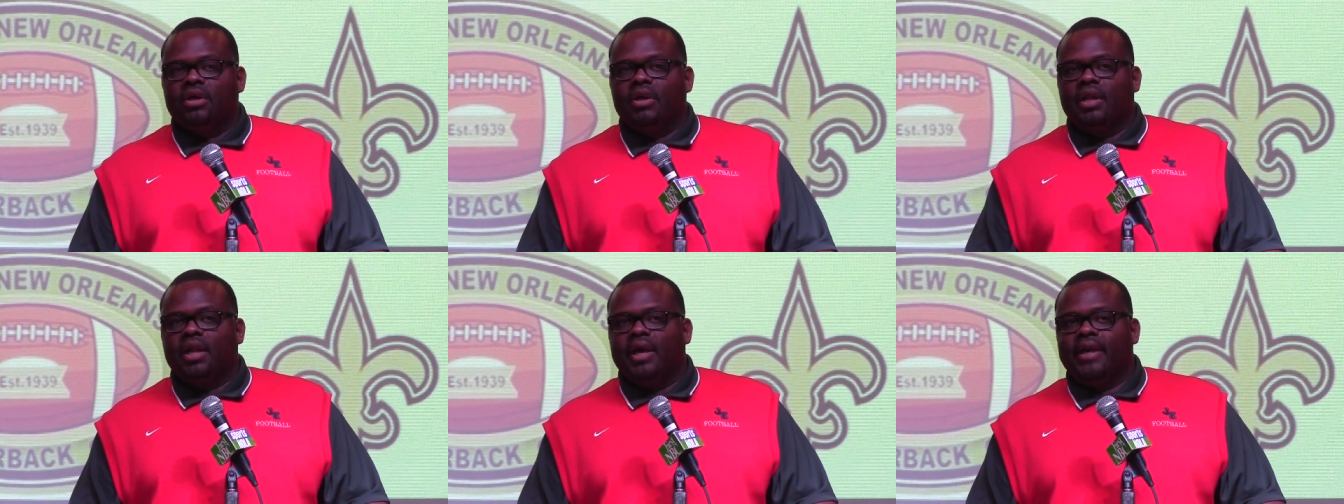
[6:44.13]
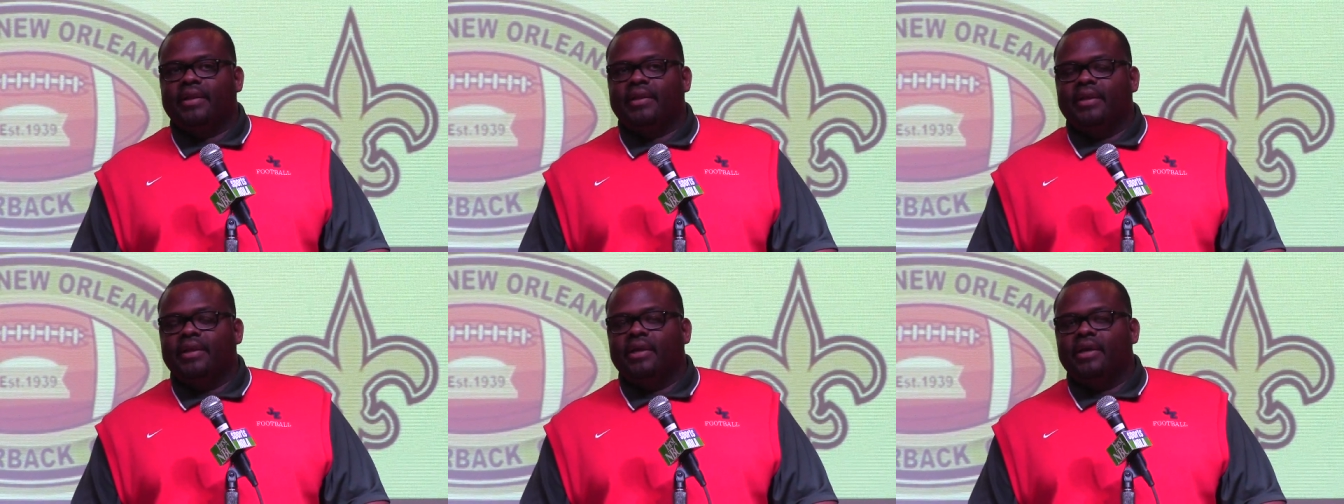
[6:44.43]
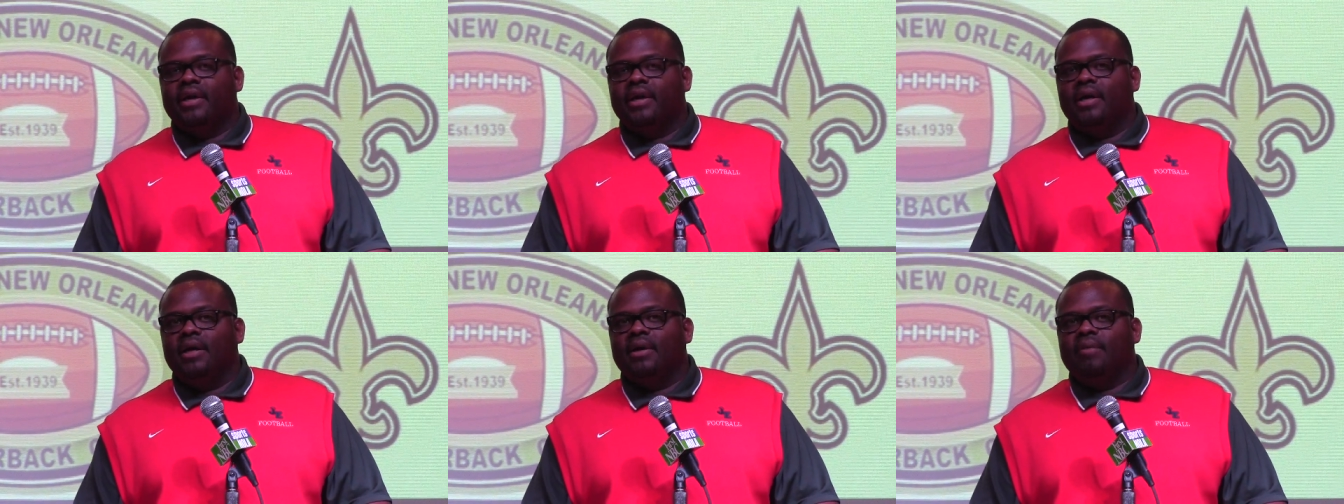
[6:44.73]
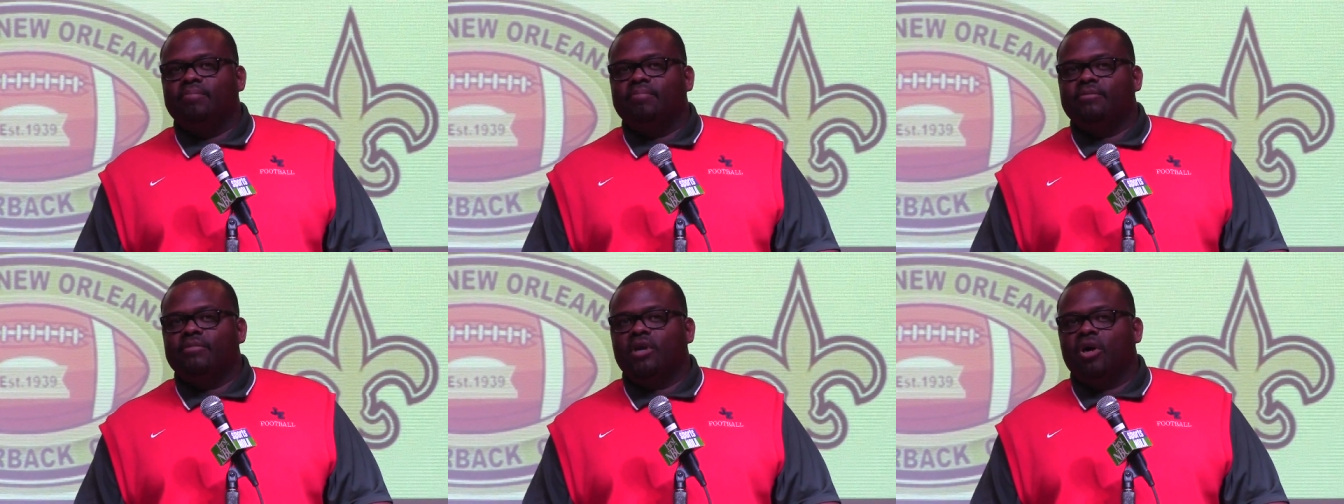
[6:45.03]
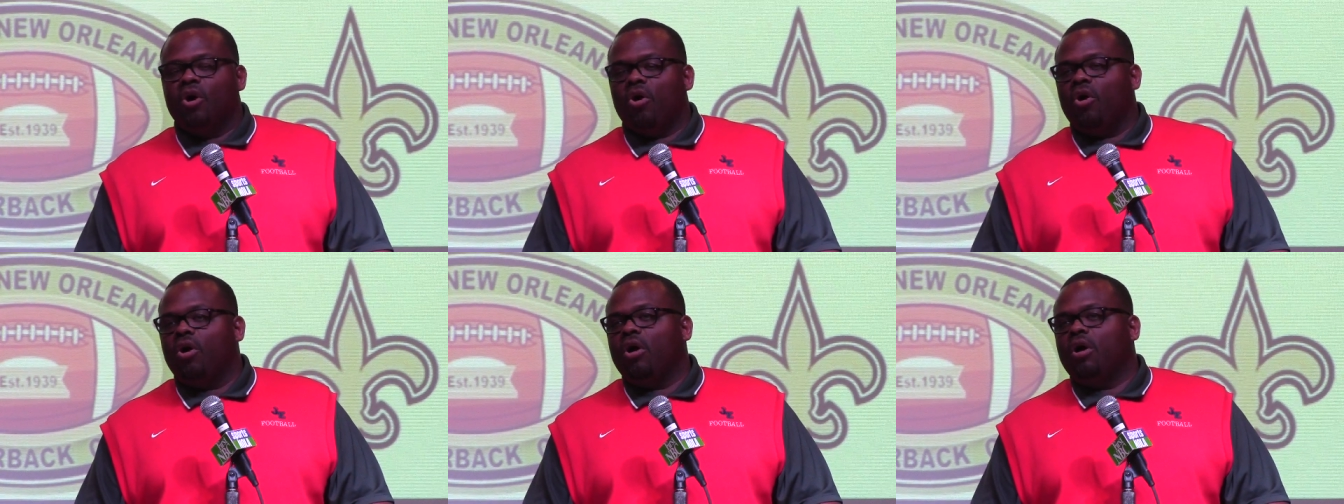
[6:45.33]
like the um,
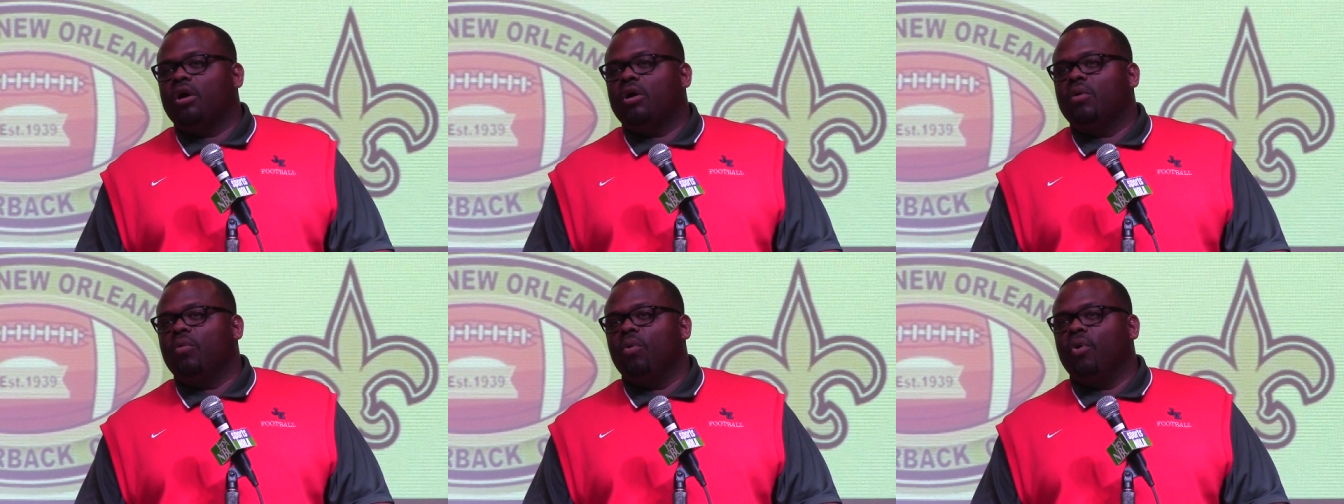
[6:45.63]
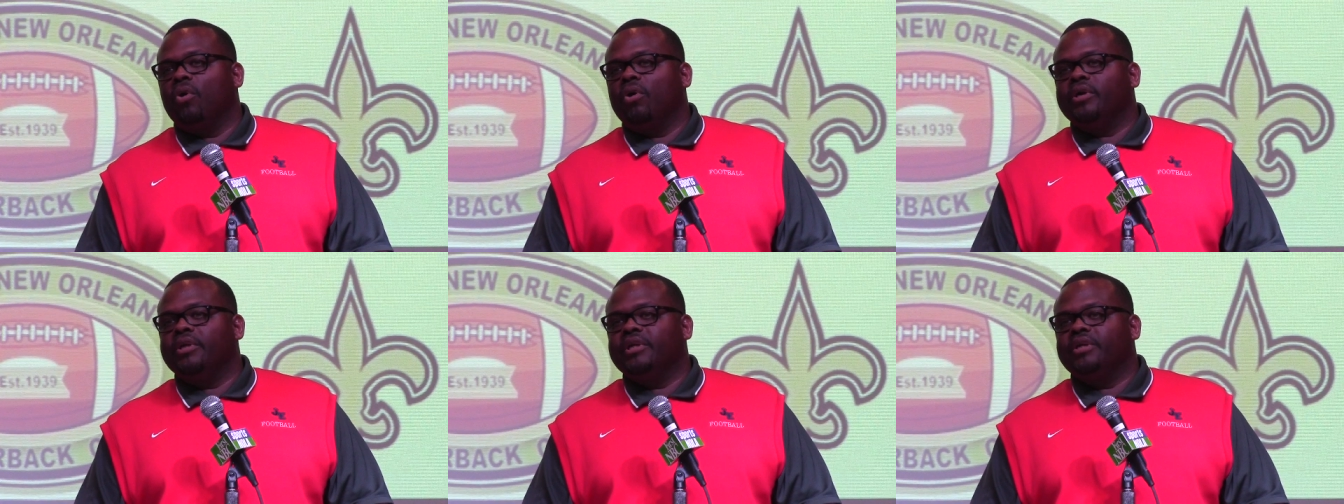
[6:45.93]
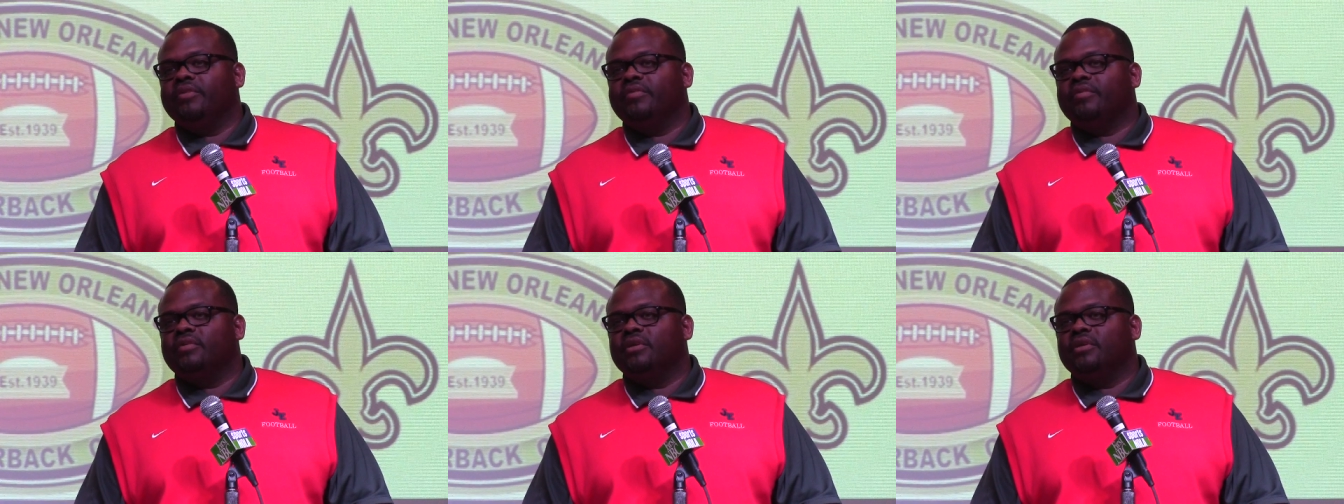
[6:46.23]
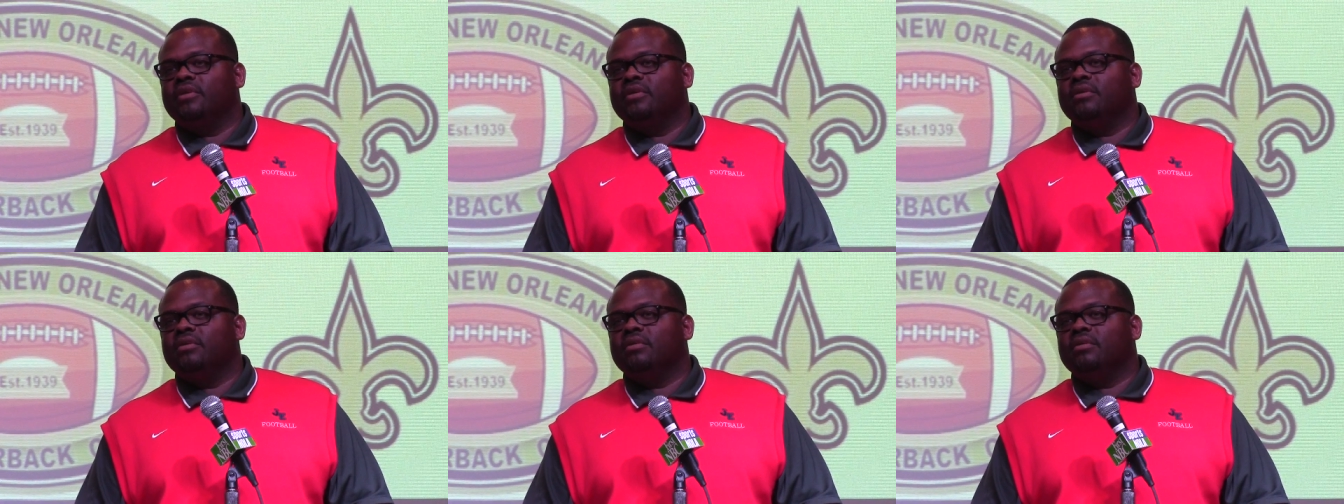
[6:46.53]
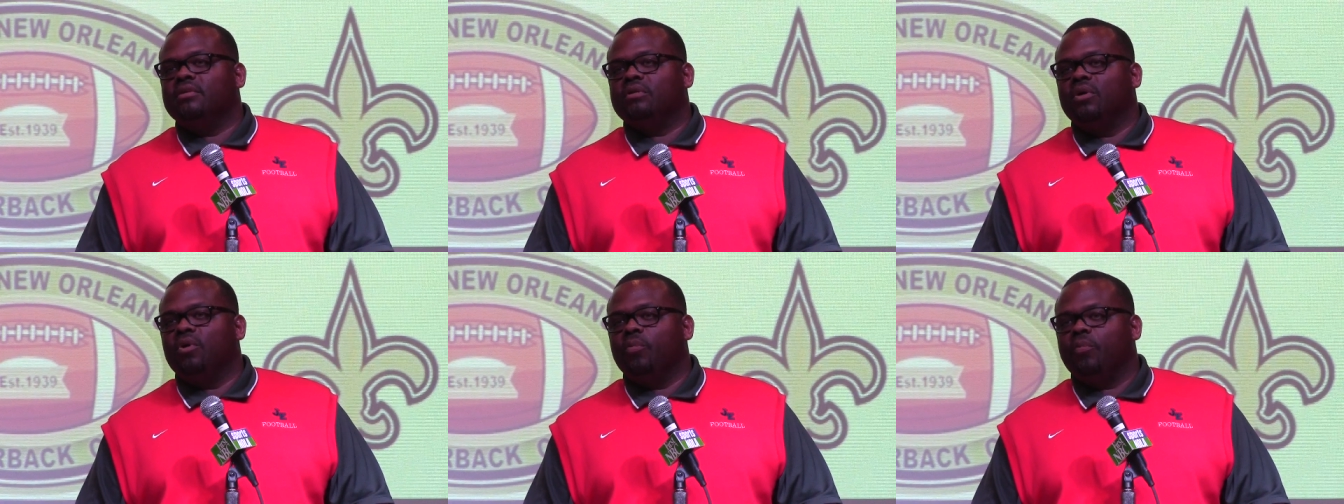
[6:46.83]
Karr, Warren Easton,
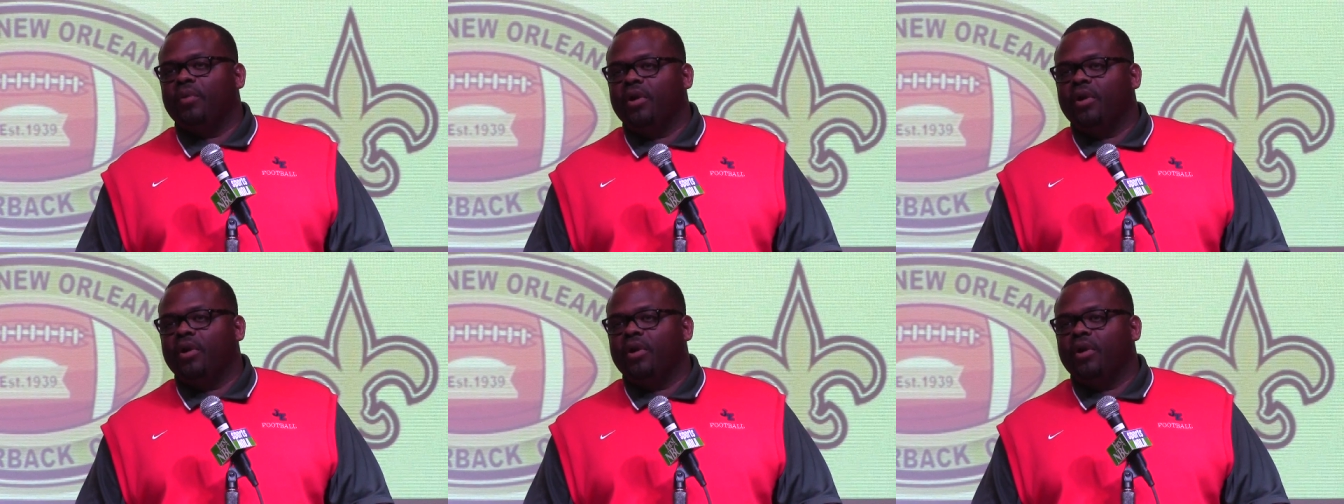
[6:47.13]
O.